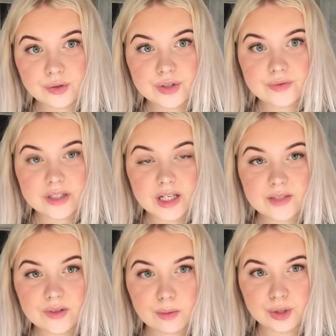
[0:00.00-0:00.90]
So for today's
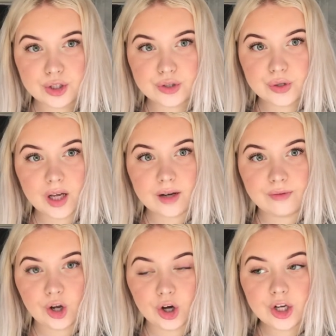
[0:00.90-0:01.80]
video, I'm going to do like a
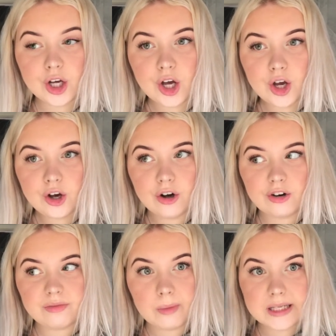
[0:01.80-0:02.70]
vlog
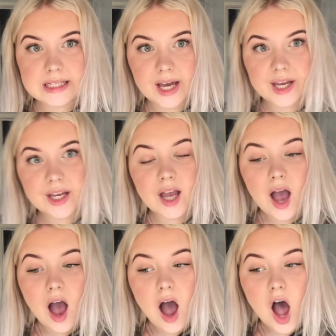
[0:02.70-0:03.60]
of my day.
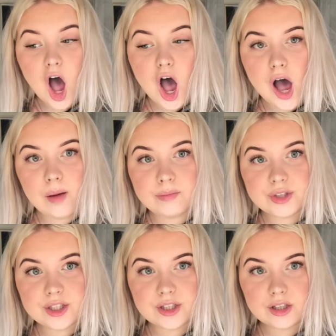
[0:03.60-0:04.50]

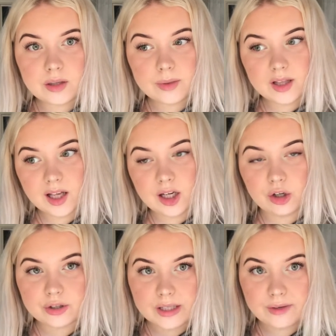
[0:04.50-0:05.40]
This is going to be like
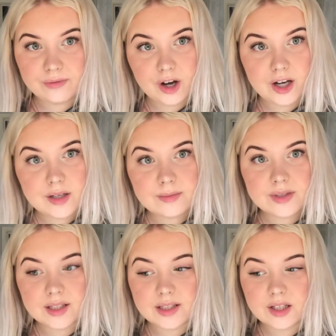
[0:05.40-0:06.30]
lockdown vibes
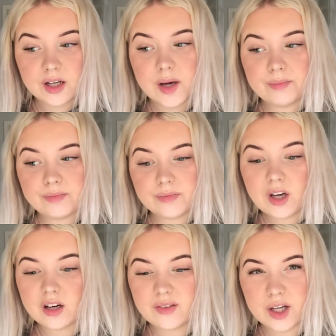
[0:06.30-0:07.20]
and
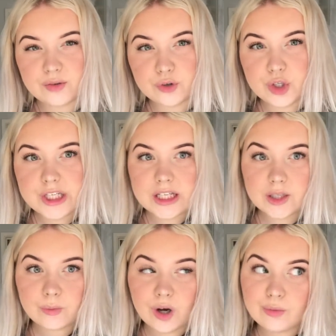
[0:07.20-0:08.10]
kind of like a
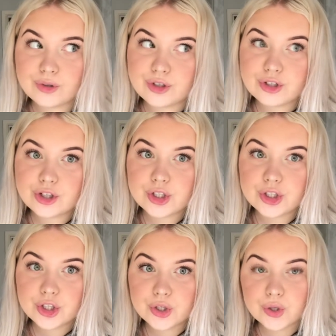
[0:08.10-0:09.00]
routine, what I would usually
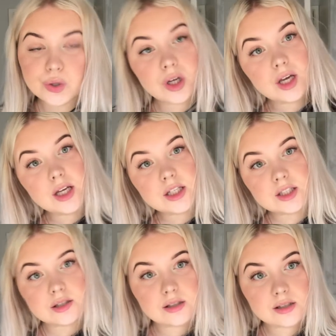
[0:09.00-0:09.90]
do just
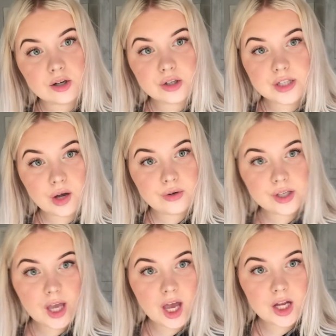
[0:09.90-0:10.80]
because it's lockdown
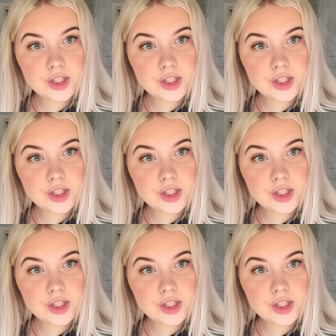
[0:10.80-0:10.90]
again.